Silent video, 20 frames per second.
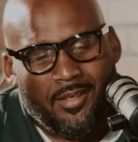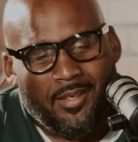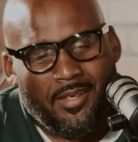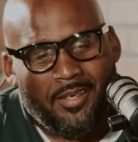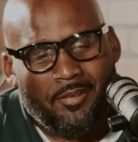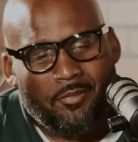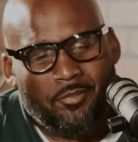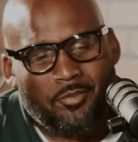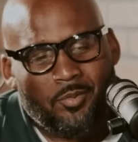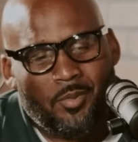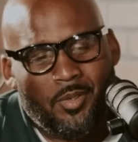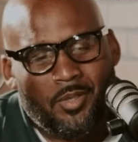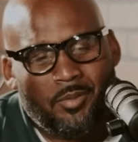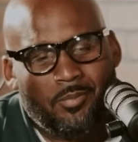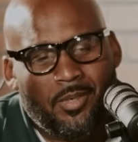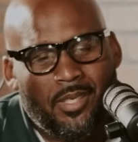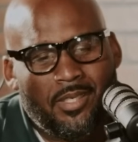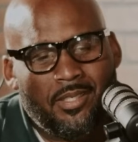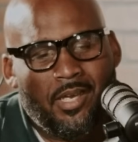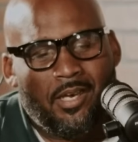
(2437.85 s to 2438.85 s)
And it was one of
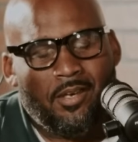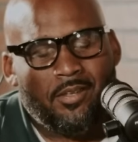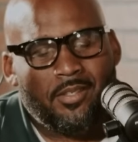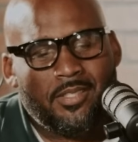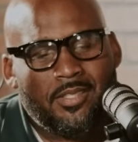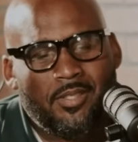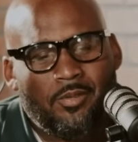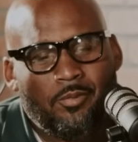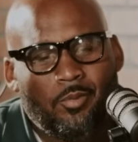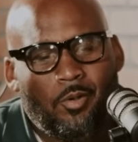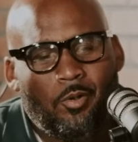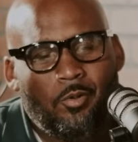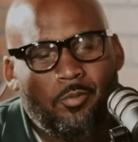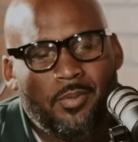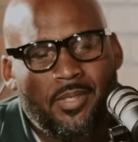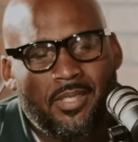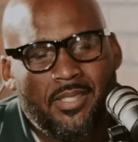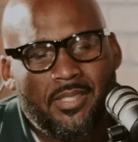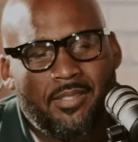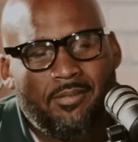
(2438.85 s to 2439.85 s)
my daughters that wrote
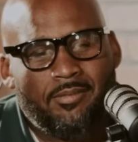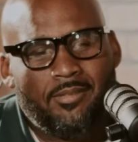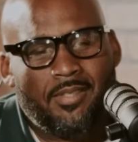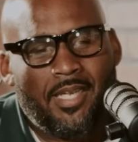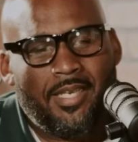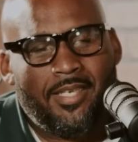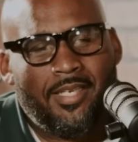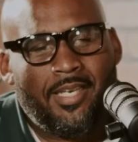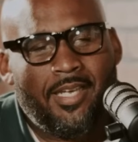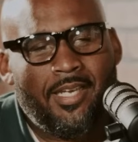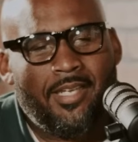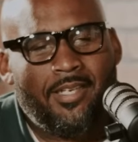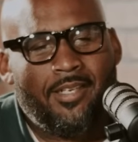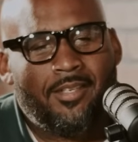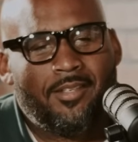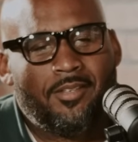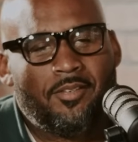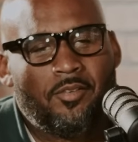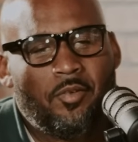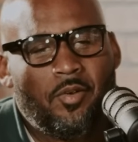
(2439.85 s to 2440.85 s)
me, and she was like,
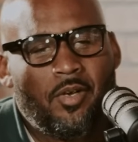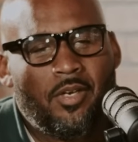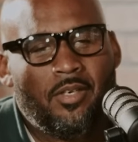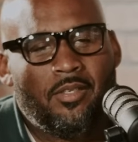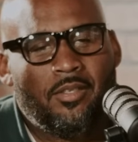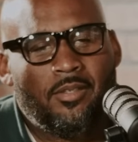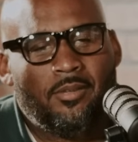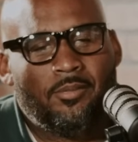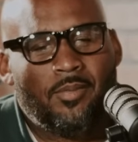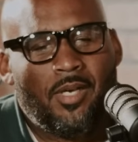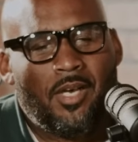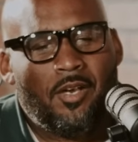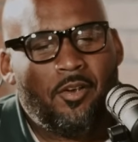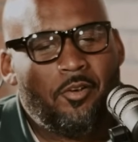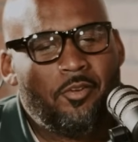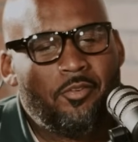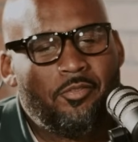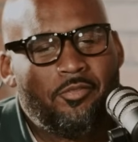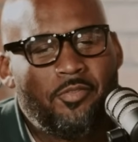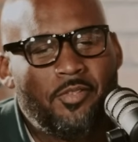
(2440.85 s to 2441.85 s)
Daddy, I
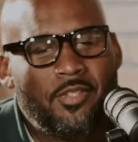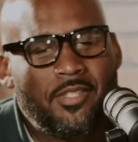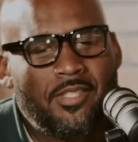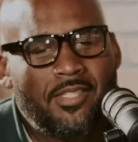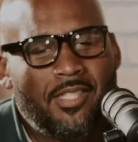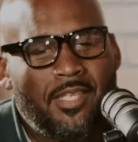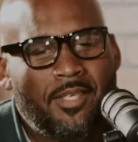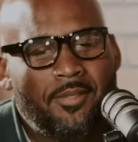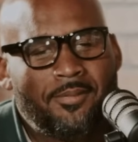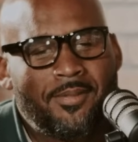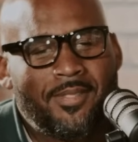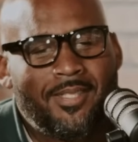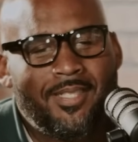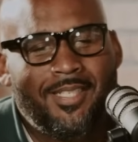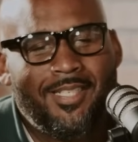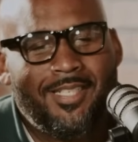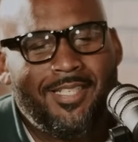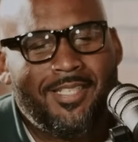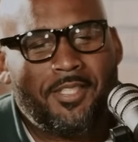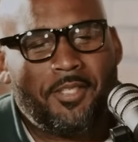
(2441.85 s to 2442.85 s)
heard footsteps
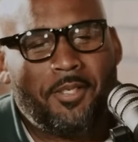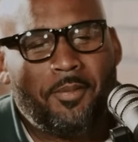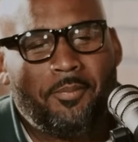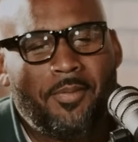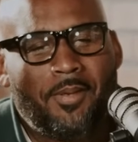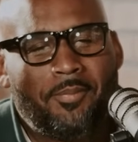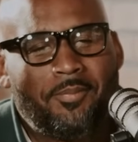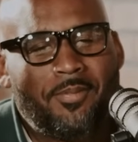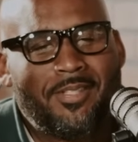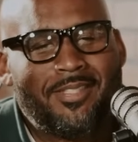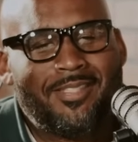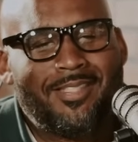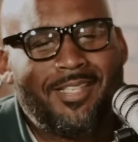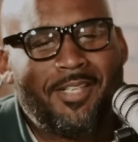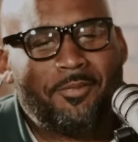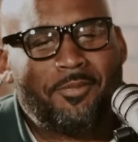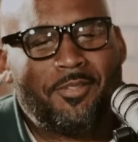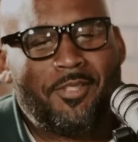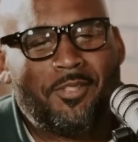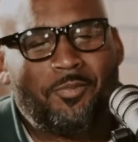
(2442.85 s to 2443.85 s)
coming up the
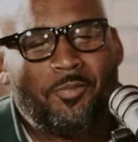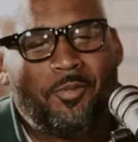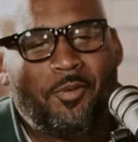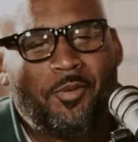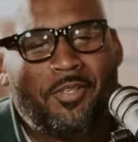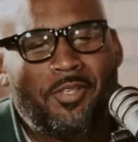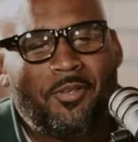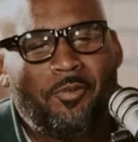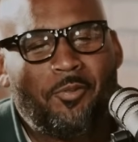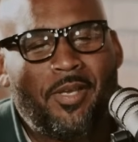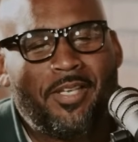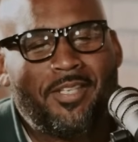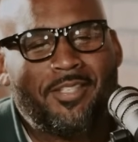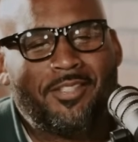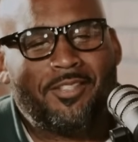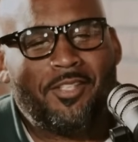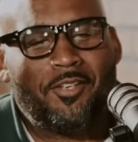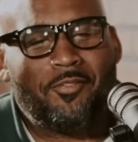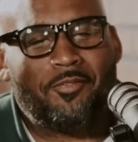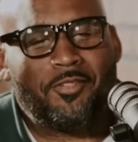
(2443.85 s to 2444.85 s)
steps this morning to wake
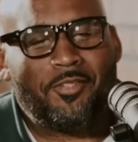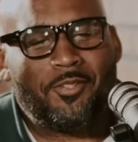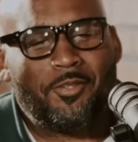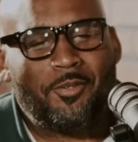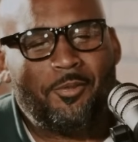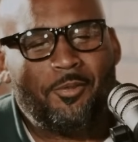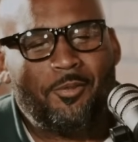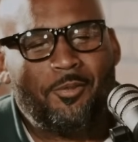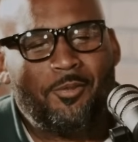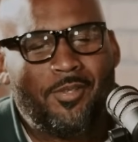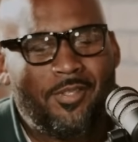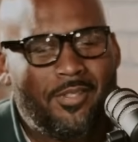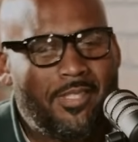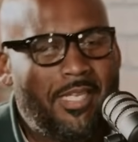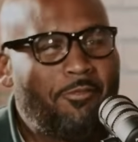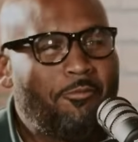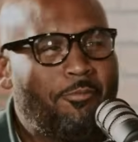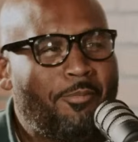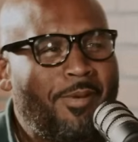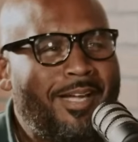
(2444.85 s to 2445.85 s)
us up for school, because
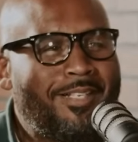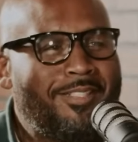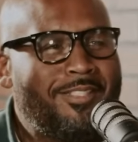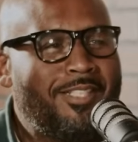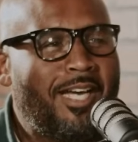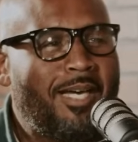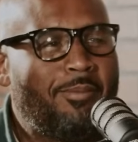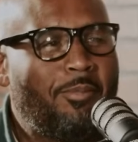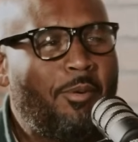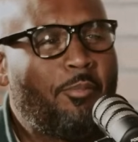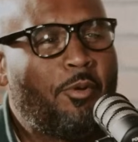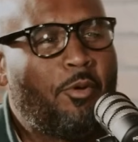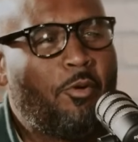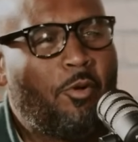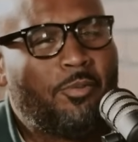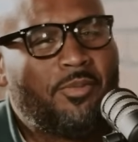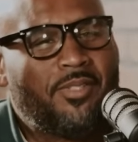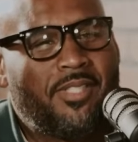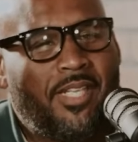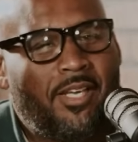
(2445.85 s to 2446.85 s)
that was my job. I'm going to
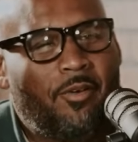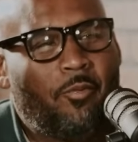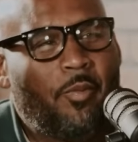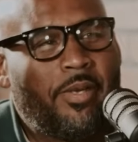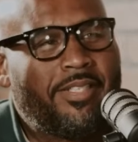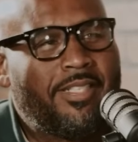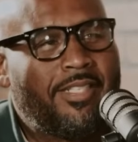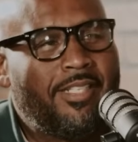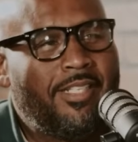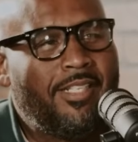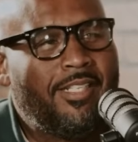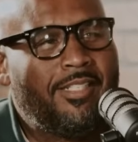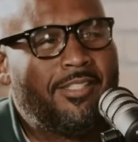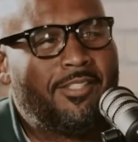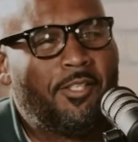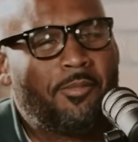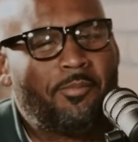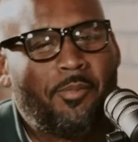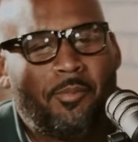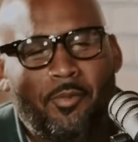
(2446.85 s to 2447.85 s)
go upstairs, wake the
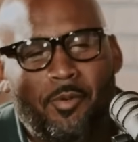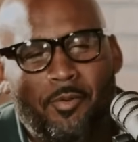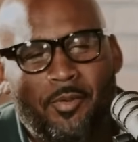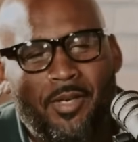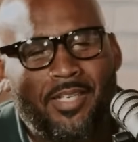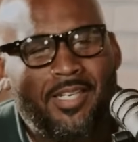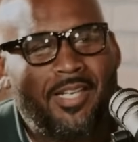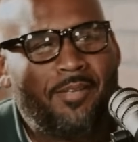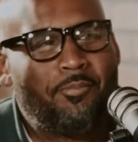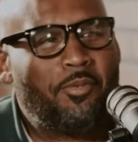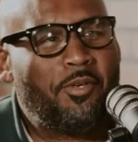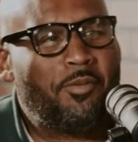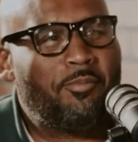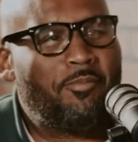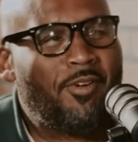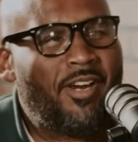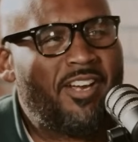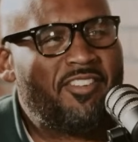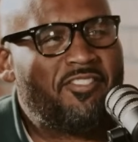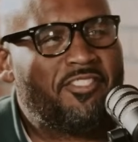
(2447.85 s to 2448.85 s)
kids up. I'm going to go down there, put
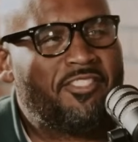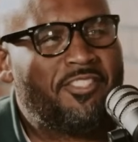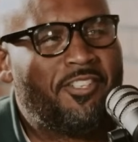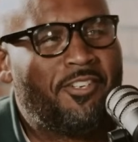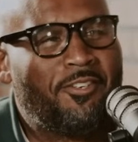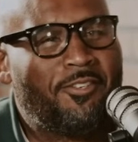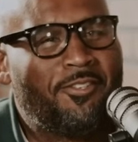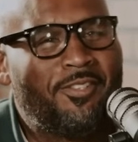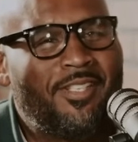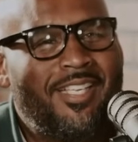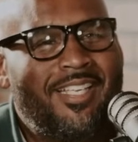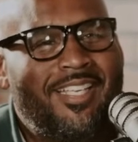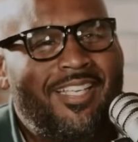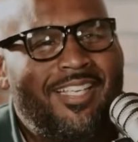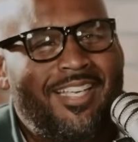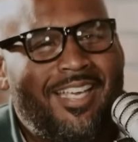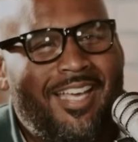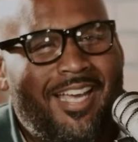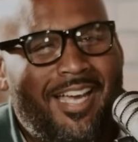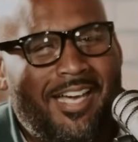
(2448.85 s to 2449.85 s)
breakfast on.
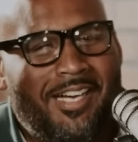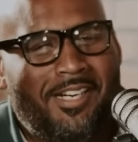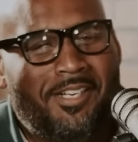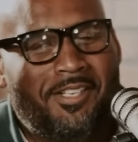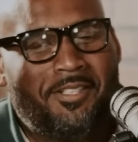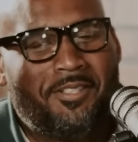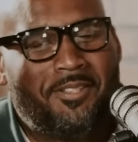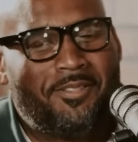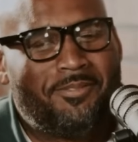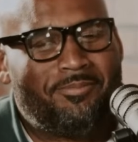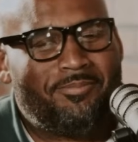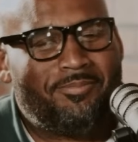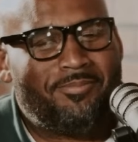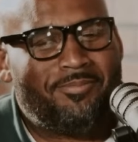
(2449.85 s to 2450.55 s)
I